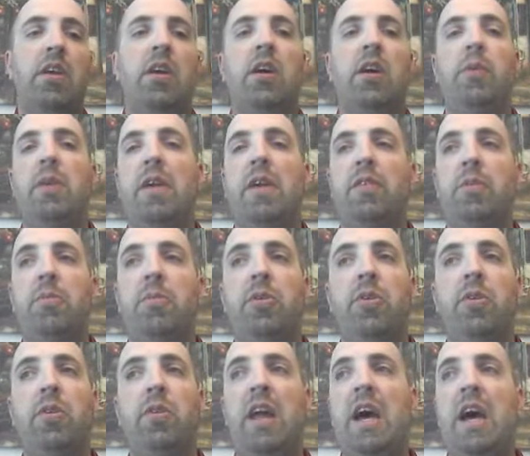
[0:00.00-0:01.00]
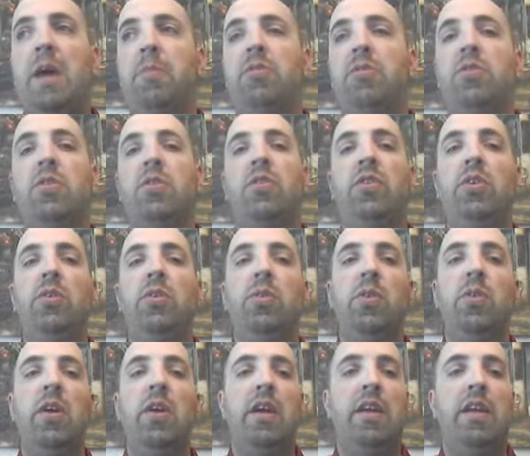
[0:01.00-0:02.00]
We have computer labs, so if
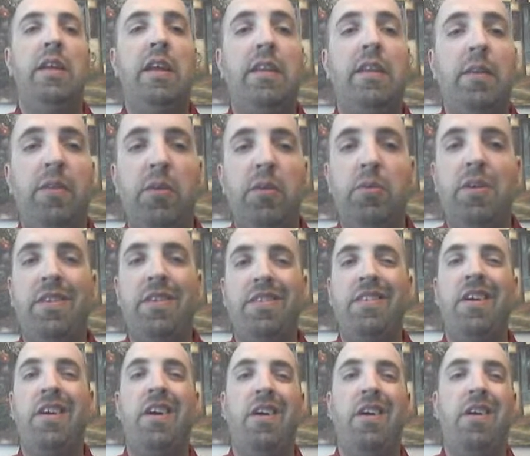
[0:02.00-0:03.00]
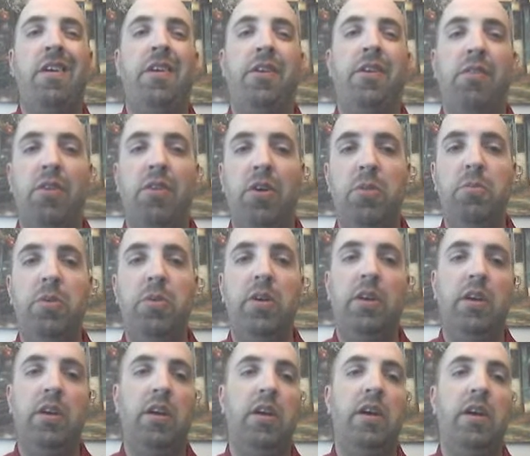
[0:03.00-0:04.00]
you need something where it's not on a
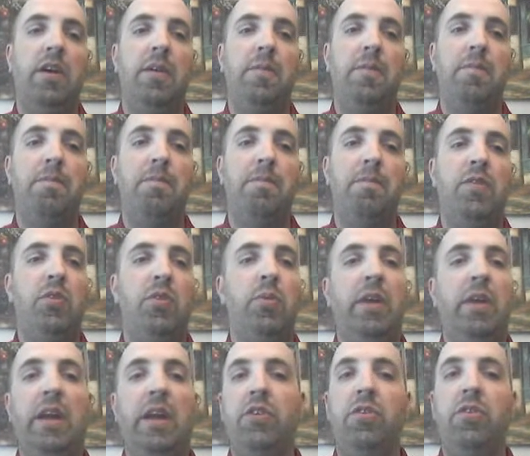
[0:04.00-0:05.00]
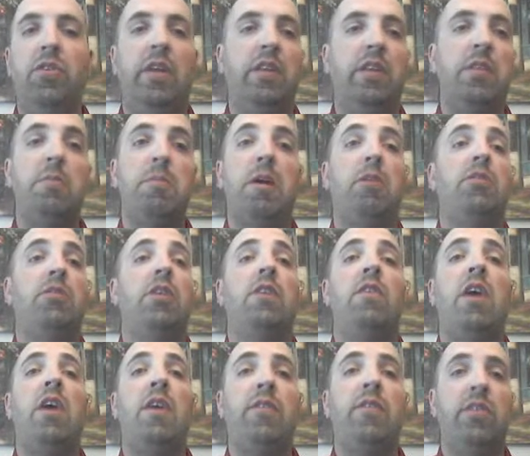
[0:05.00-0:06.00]
Chromebook, if you want to get into like the
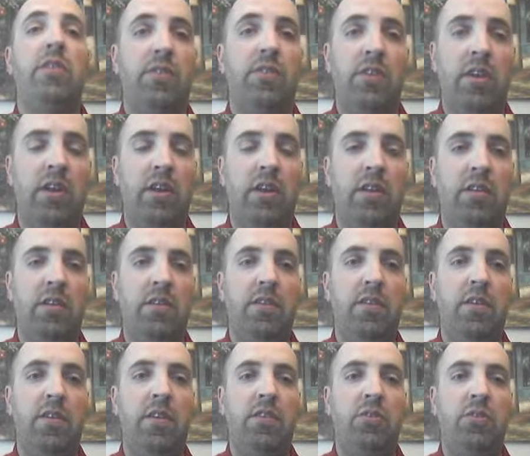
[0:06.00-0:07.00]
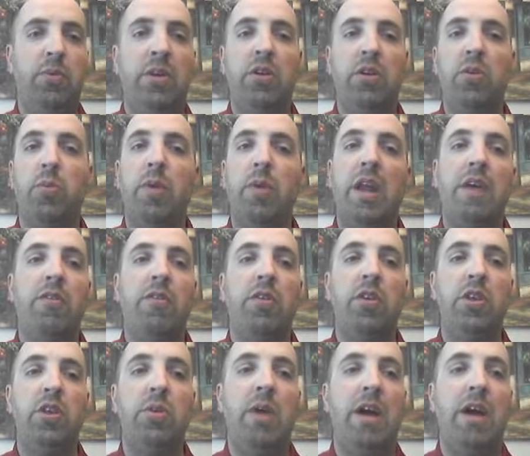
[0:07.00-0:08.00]
Microsoft Office suite or
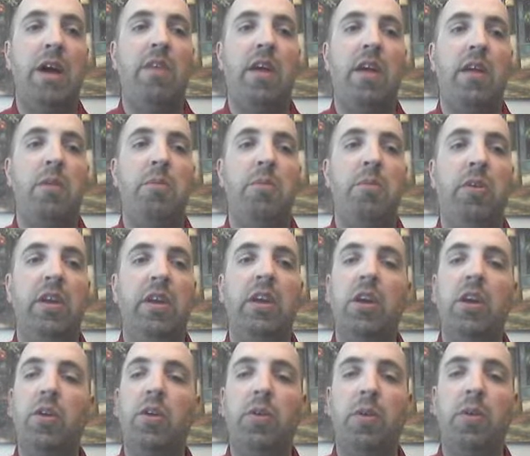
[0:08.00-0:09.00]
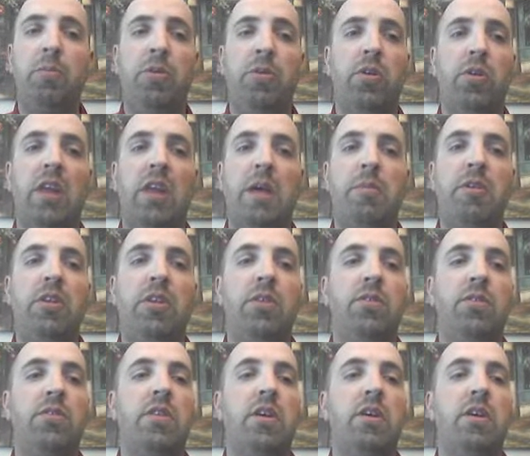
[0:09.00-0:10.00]
whatever, you have that ability to go to a computer lab and
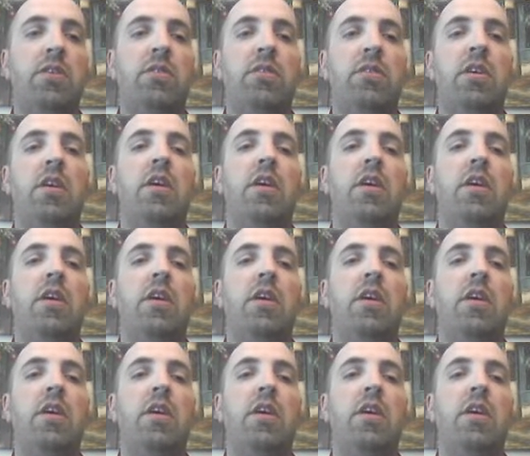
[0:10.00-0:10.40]
use those.